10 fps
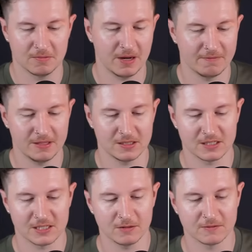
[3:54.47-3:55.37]
lovely
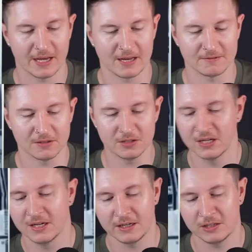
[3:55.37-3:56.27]
silver elephant
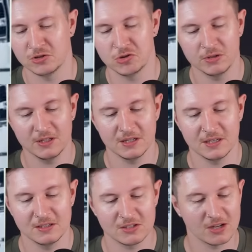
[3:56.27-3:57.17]
enjoying
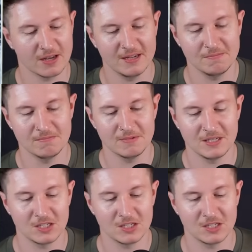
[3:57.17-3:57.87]
his time in